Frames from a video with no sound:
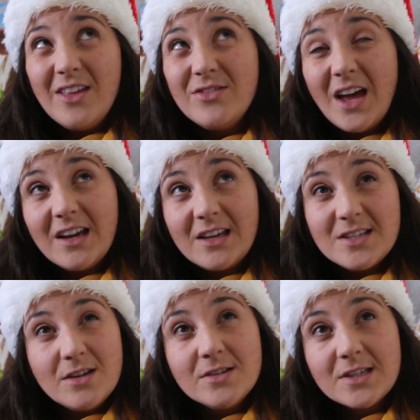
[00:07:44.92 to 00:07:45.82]
That
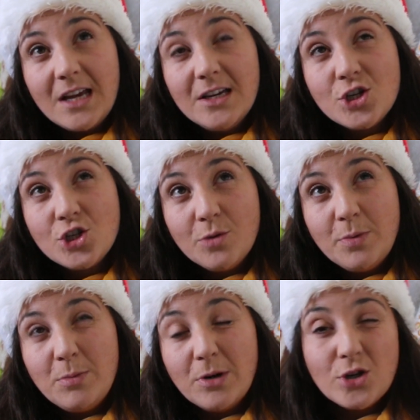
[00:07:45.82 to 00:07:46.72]
sounds kind of
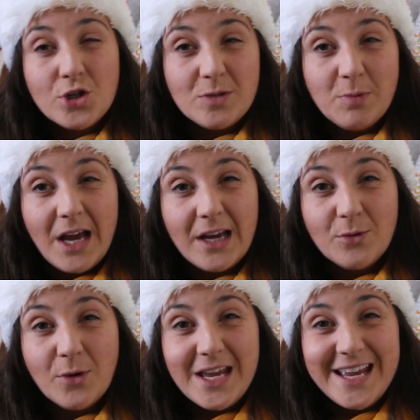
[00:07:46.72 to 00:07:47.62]
stupid because she's black
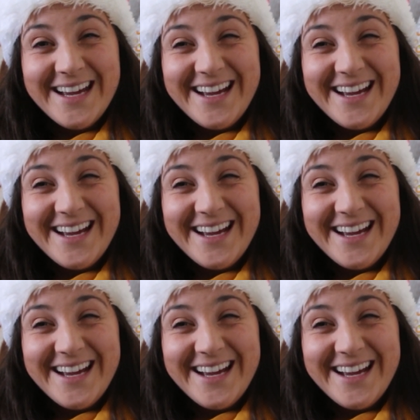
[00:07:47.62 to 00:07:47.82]
and white,